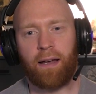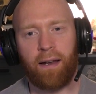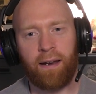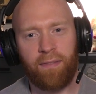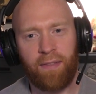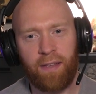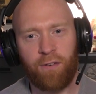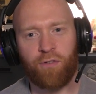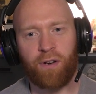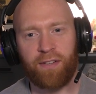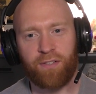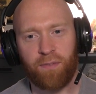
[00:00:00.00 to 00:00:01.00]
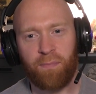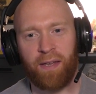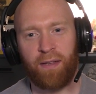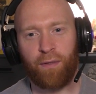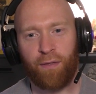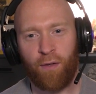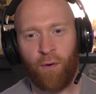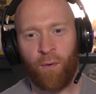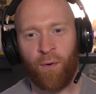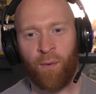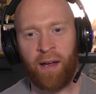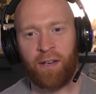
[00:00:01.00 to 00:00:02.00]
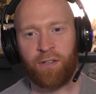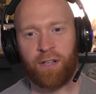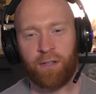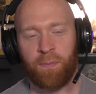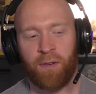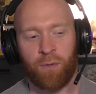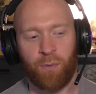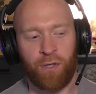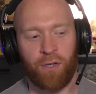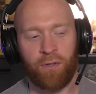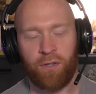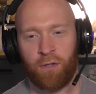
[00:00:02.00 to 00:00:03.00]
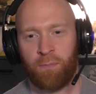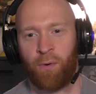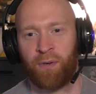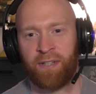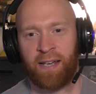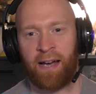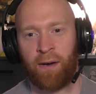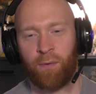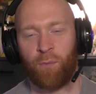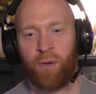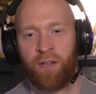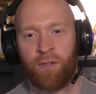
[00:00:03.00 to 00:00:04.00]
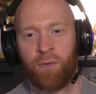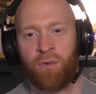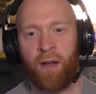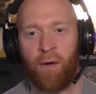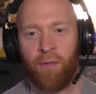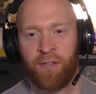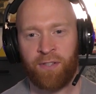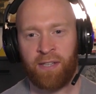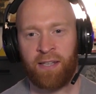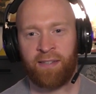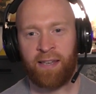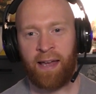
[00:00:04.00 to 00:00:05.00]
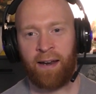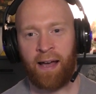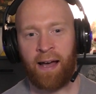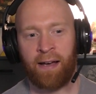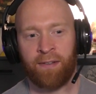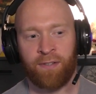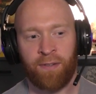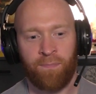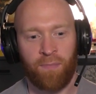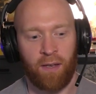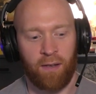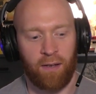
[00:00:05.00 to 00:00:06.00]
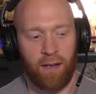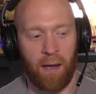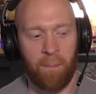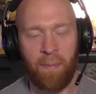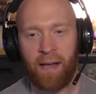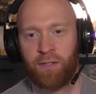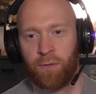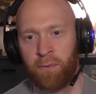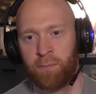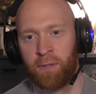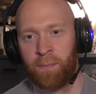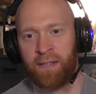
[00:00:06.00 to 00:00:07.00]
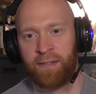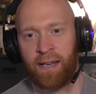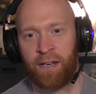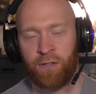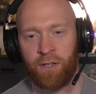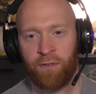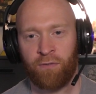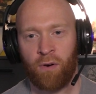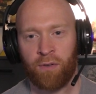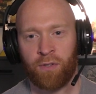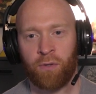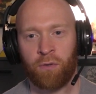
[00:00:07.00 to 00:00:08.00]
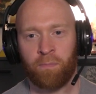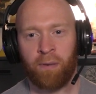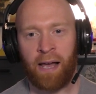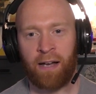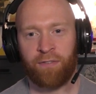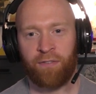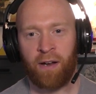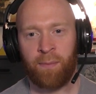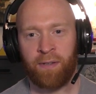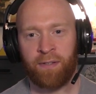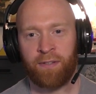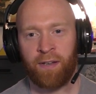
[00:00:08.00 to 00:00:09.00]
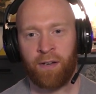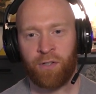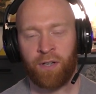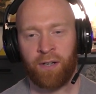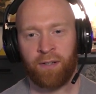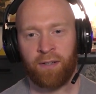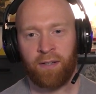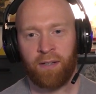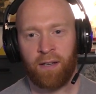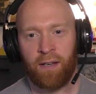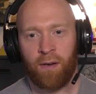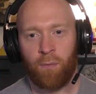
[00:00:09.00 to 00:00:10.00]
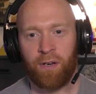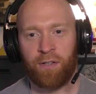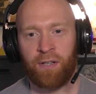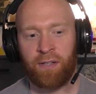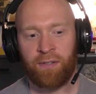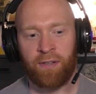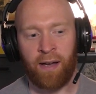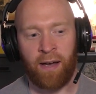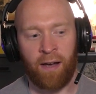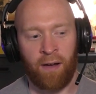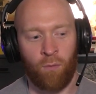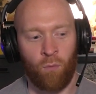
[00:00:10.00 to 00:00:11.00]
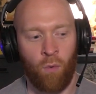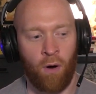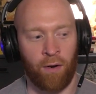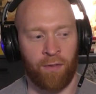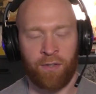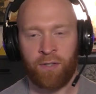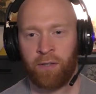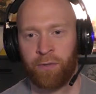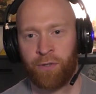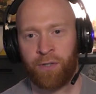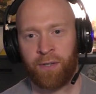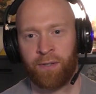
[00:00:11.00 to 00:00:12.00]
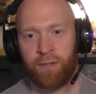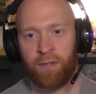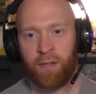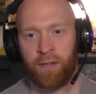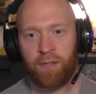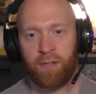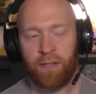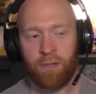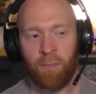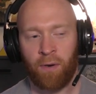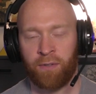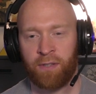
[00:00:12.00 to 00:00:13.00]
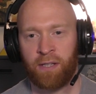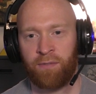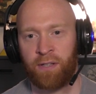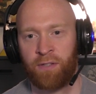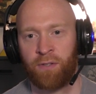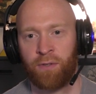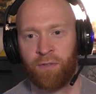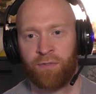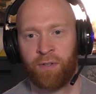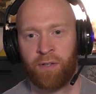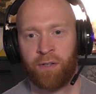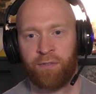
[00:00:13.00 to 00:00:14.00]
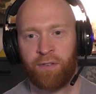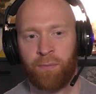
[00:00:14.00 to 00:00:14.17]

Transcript: And in the interest of being thorough, Rich, I suppose we should just point out we do know the C10 has a better implementation of what's called black frame insertion, which is one of the solutions that these modern TVs use for